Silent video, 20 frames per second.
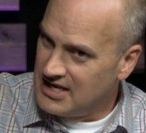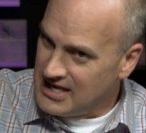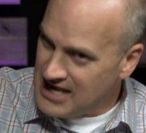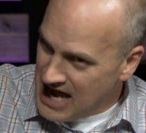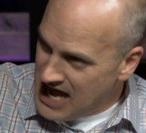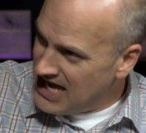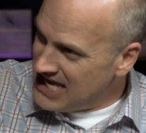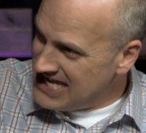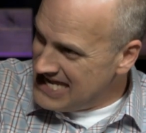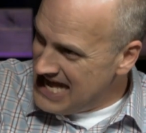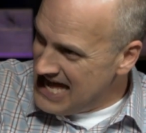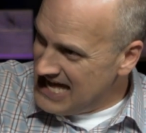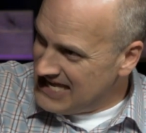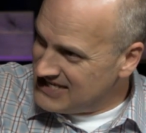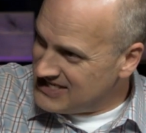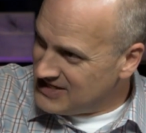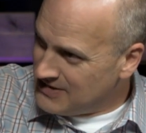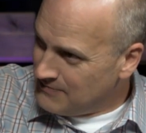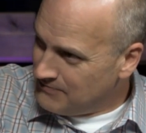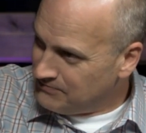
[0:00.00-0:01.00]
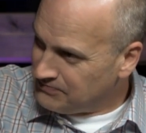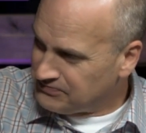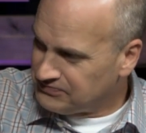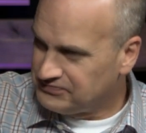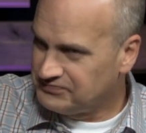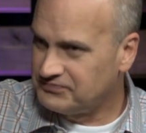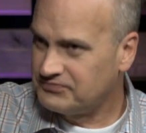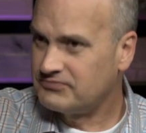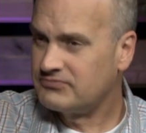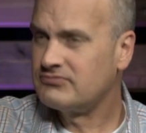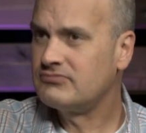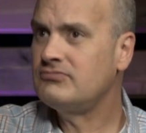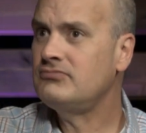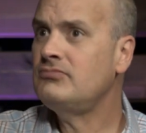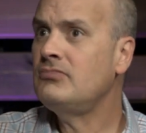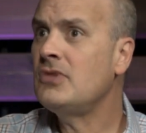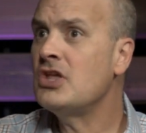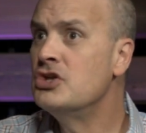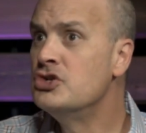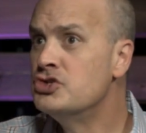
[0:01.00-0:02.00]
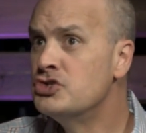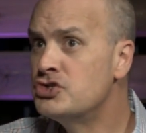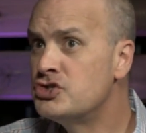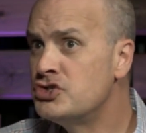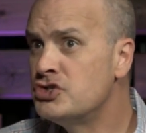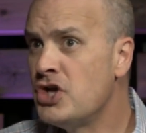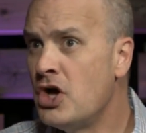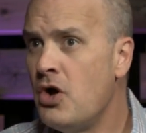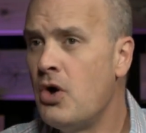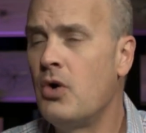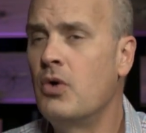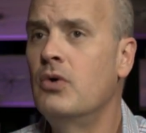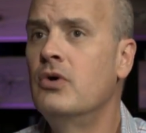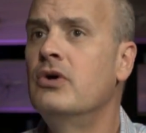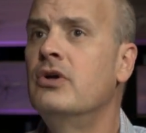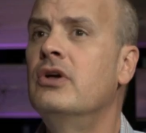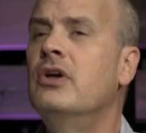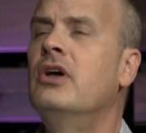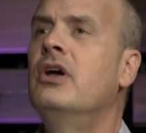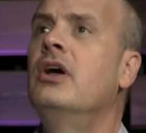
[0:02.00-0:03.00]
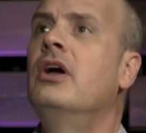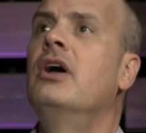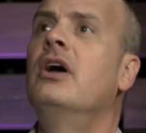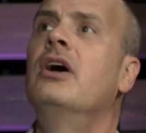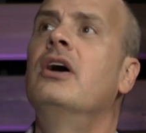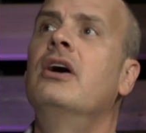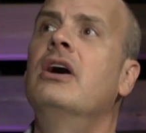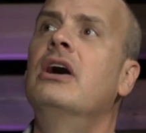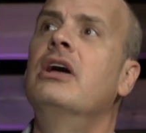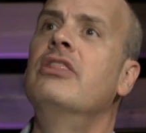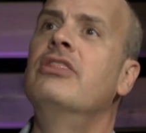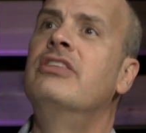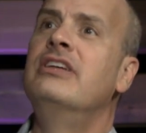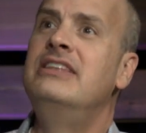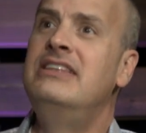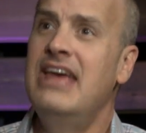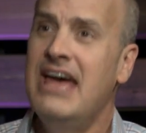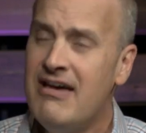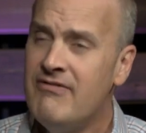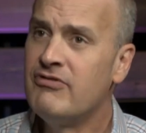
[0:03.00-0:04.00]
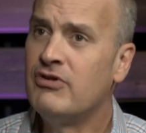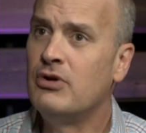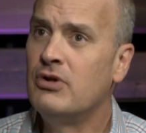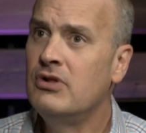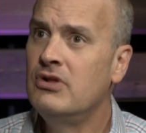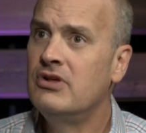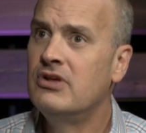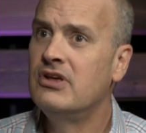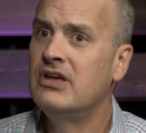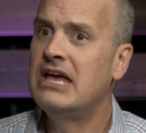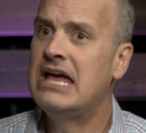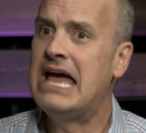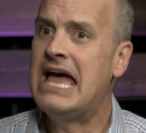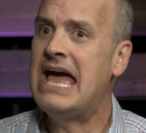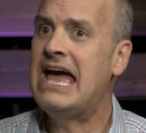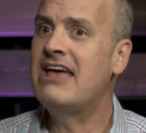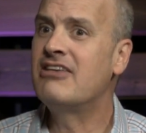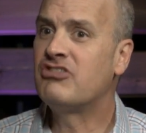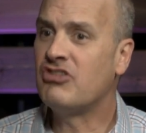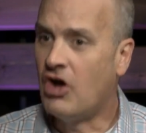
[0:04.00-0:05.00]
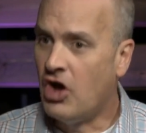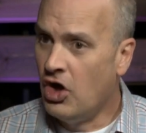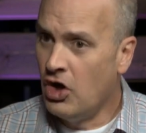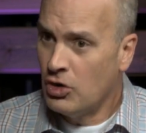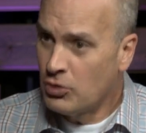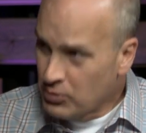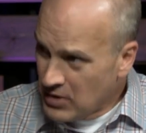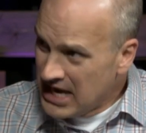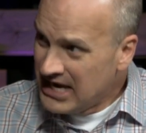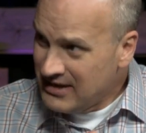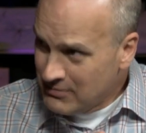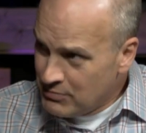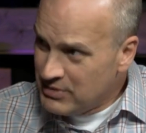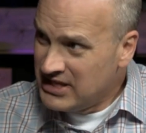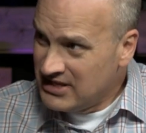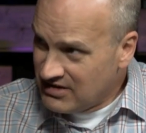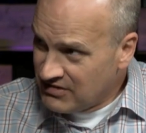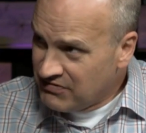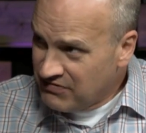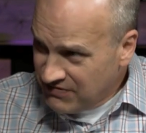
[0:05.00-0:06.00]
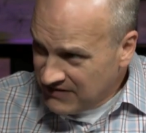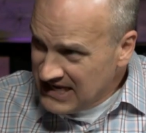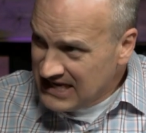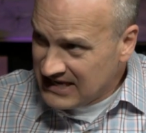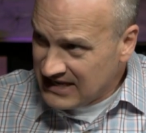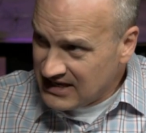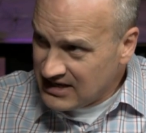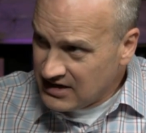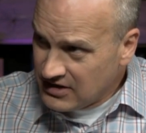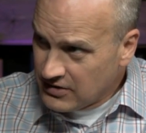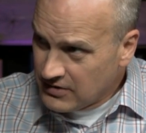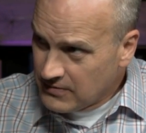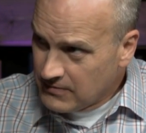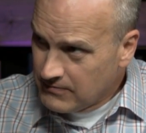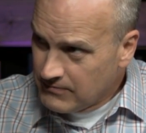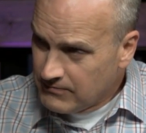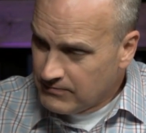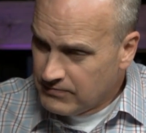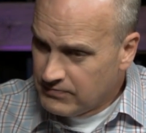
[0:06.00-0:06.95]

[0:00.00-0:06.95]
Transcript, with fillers: not yet. Right. So the devil has already been defeated, right.